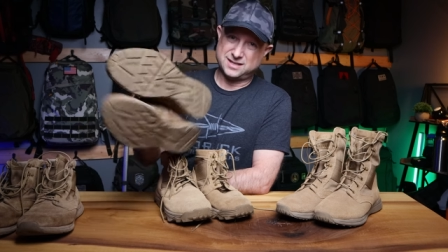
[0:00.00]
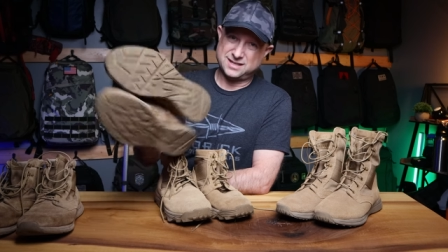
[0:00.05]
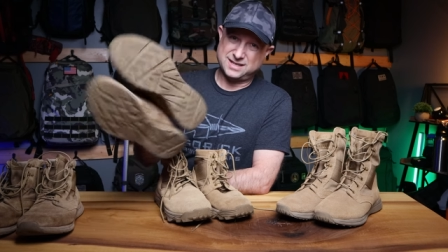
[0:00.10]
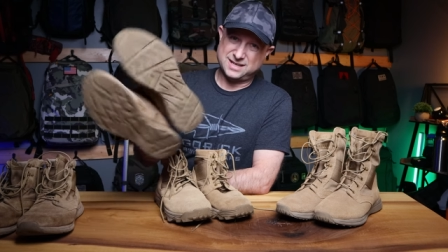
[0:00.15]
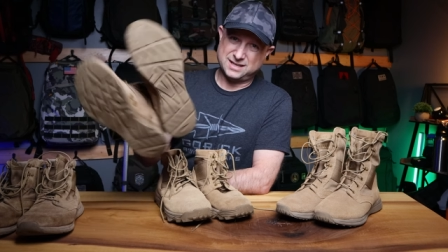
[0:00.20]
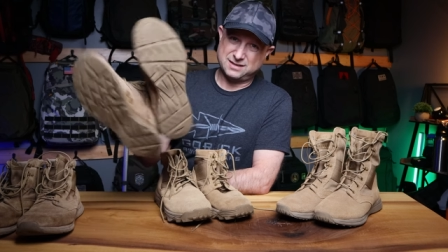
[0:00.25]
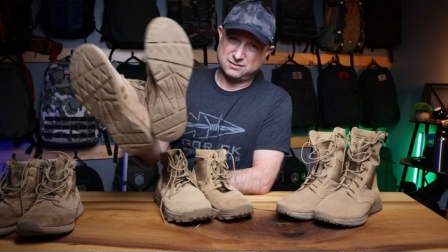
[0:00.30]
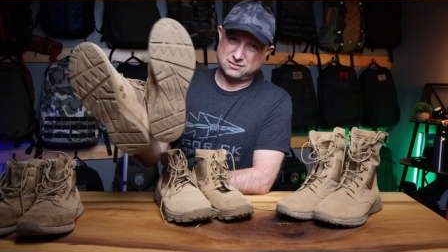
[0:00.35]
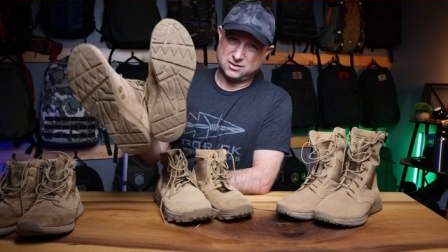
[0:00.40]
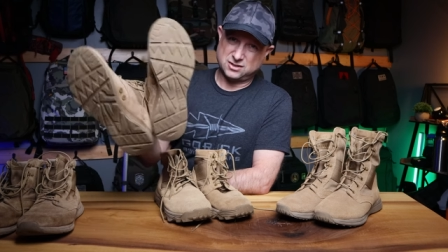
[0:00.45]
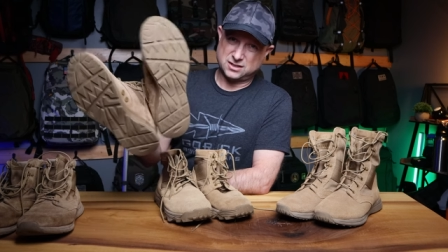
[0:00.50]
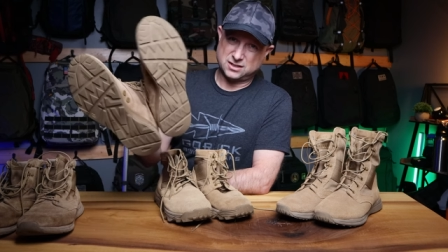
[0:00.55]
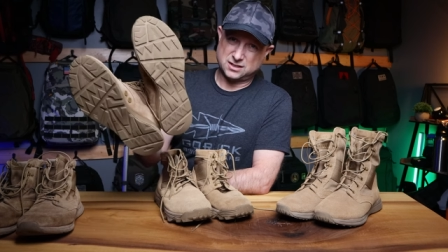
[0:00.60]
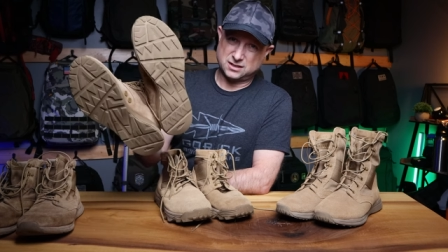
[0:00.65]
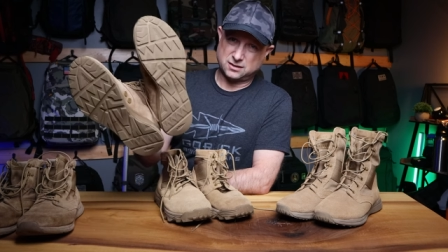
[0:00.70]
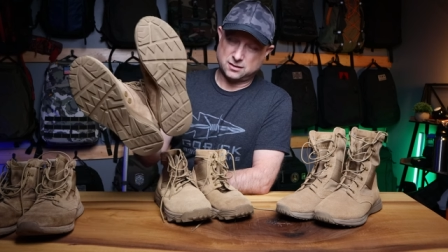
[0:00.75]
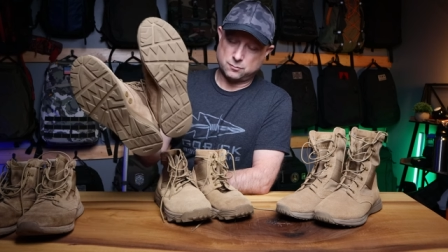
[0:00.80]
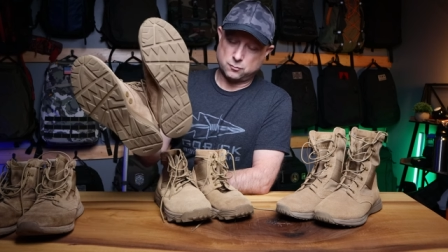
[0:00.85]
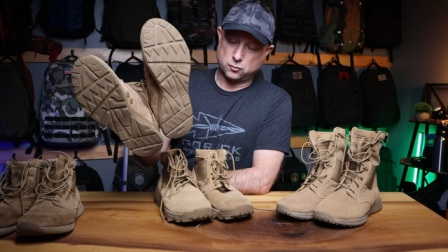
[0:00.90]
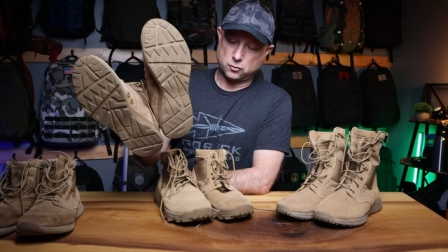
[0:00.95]
and then just a
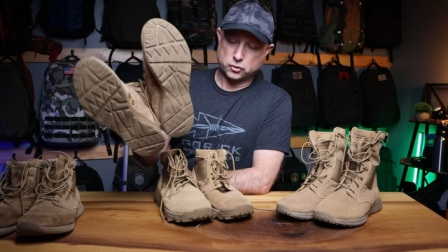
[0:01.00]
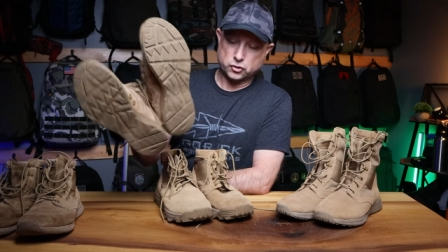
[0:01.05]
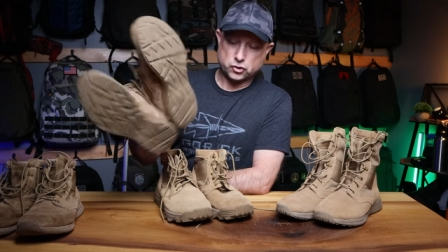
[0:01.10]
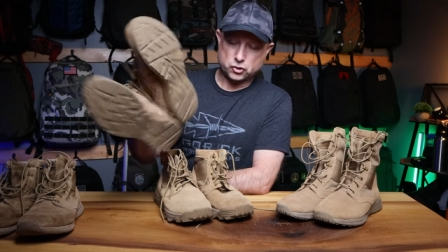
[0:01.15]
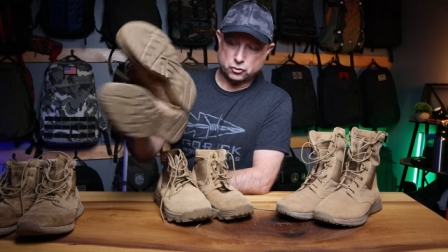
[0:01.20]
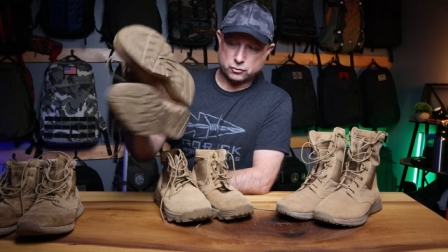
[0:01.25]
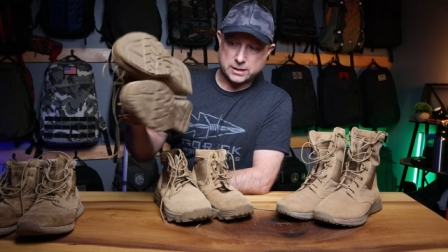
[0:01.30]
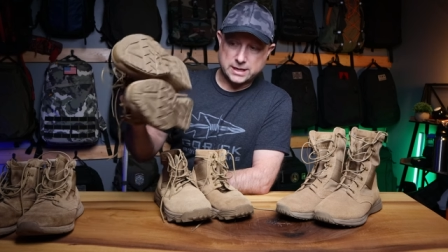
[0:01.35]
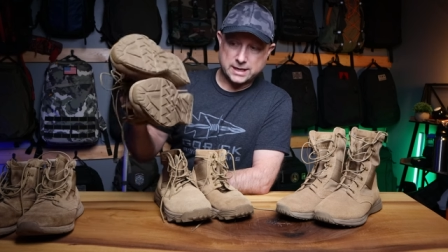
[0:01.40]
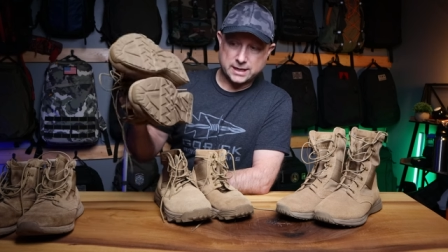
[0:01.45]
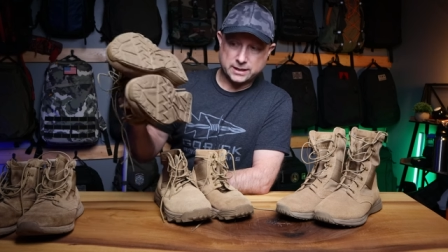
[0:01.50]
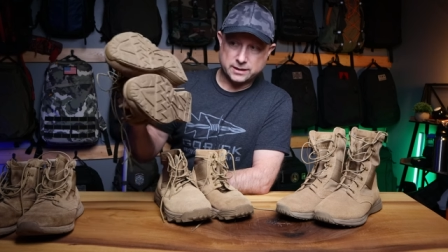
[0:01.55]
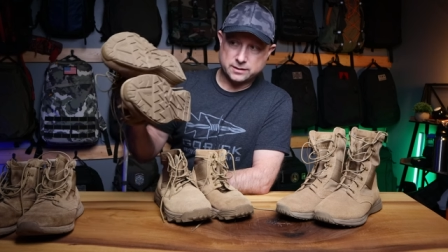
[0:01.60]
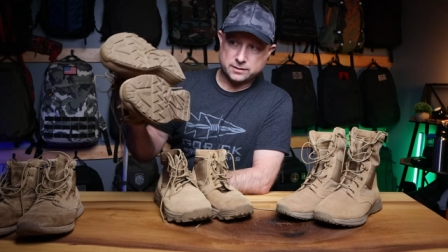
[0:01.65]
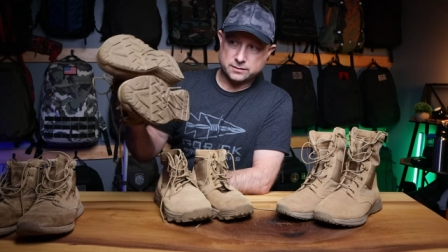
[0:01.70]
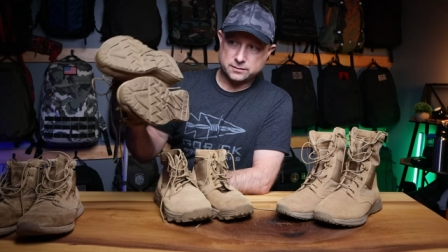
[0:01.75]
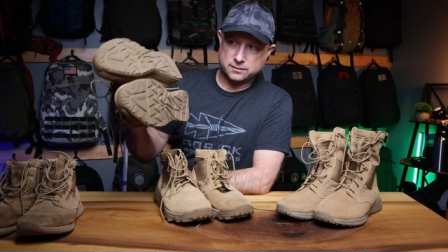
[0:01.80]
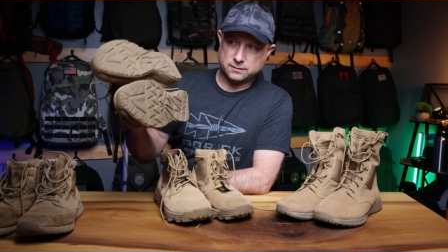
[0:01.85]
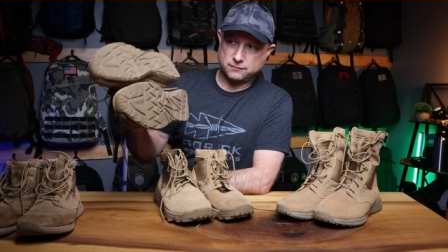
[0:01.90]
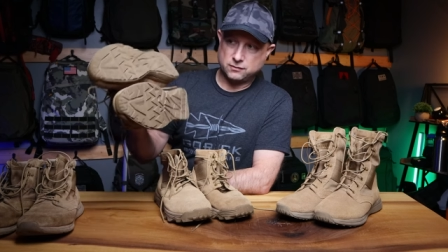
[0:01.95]
little more tread
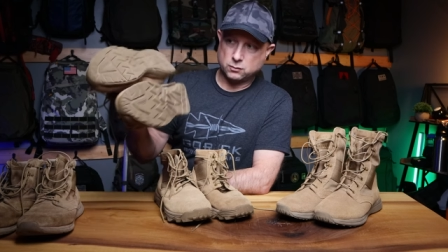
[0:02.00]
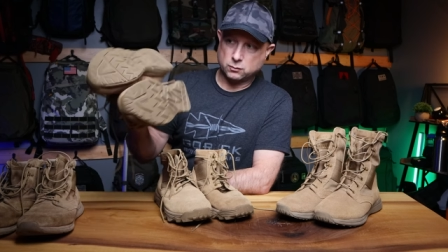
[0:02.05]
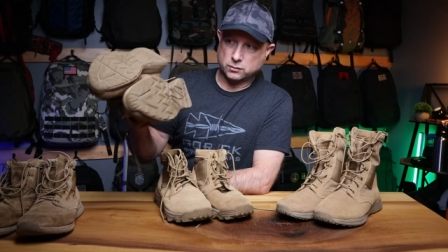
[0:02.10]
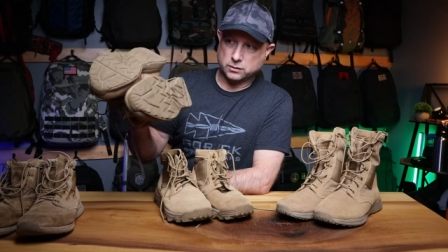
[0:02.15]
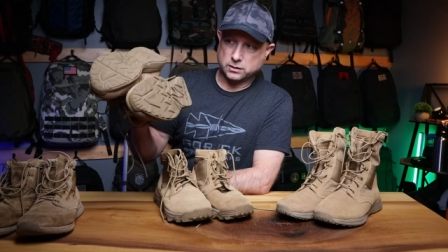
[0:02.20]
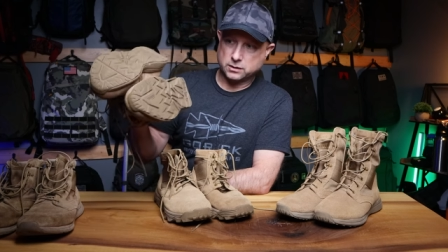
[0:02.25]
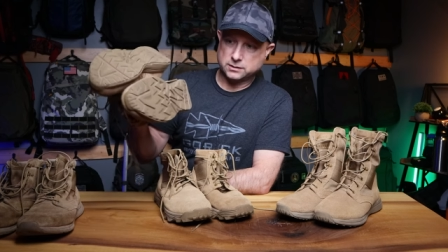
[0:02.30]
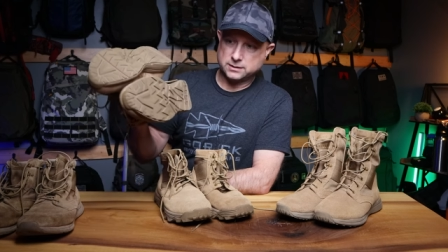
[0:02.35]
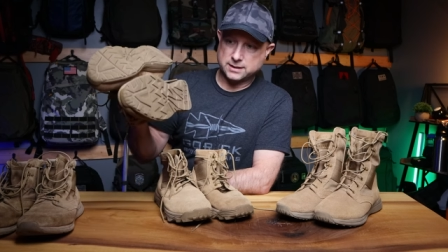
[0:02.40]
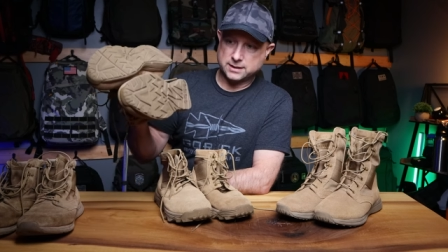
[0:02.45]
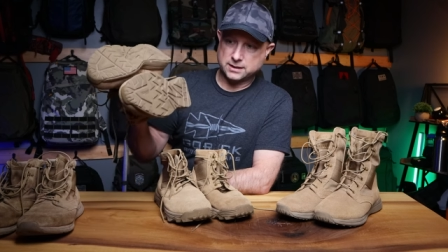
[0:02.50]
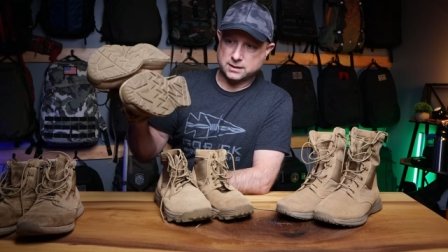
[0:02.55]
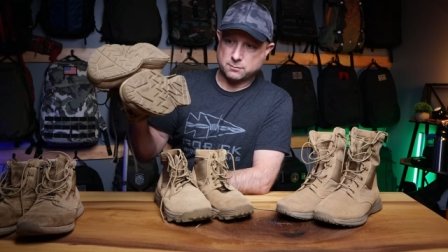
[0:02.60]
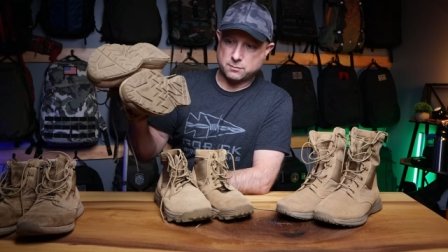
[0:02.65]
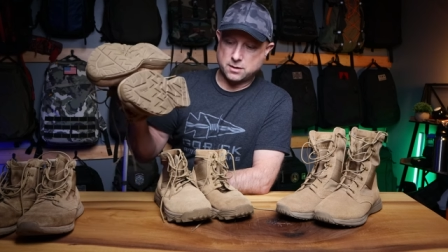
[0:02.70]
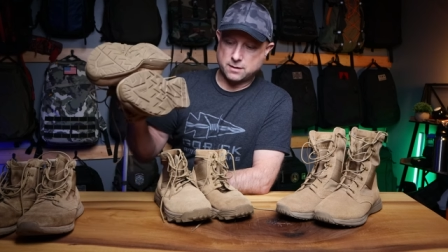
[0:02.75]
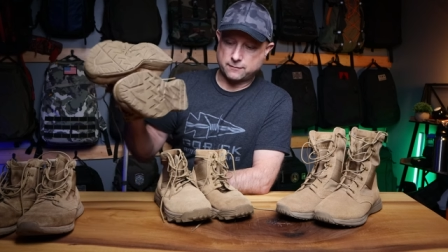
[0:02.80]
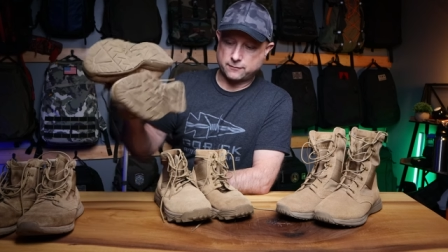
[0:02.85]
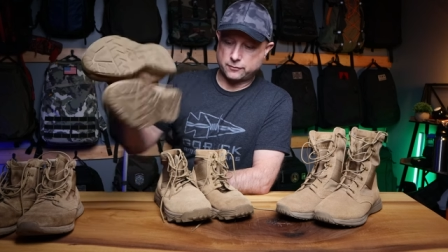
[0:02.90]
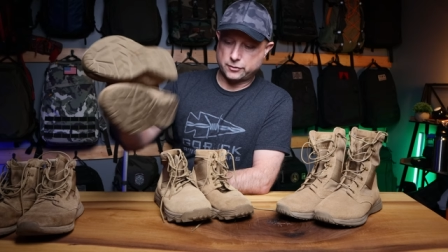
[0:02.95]
if you were gonna take
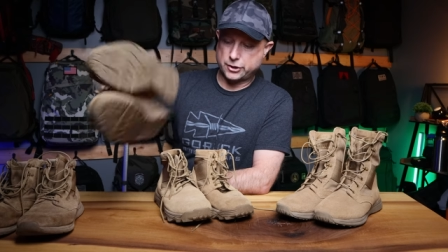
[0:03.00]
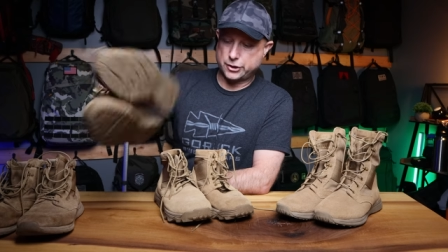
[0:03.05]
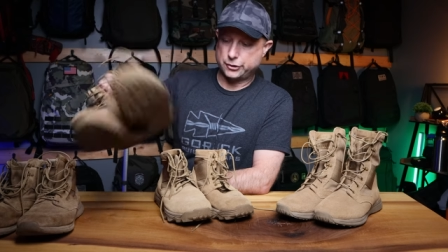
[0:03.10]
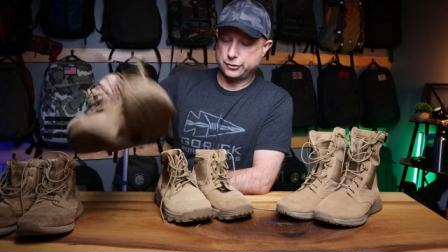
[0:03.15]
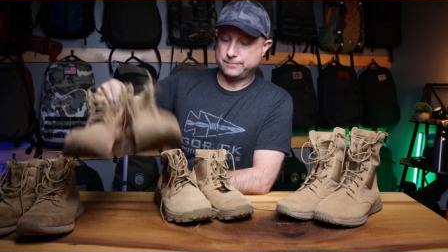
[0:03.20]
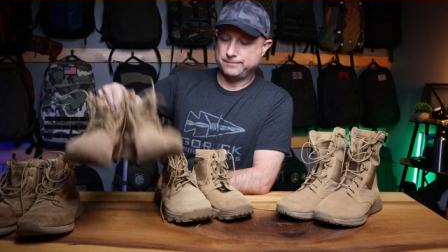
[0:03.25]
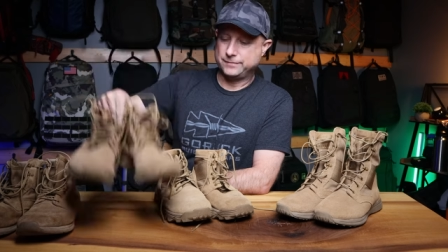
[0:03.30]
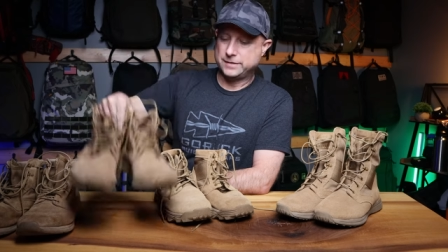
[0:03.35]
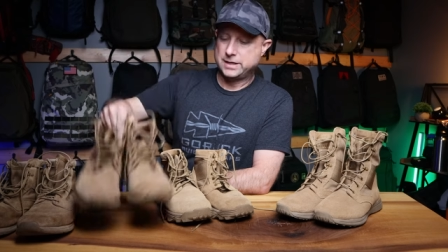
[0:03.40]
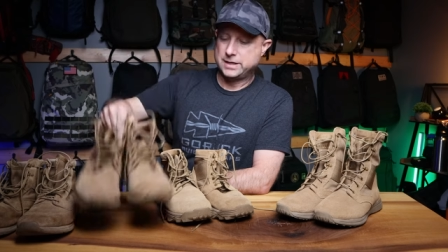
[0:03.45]
them off road.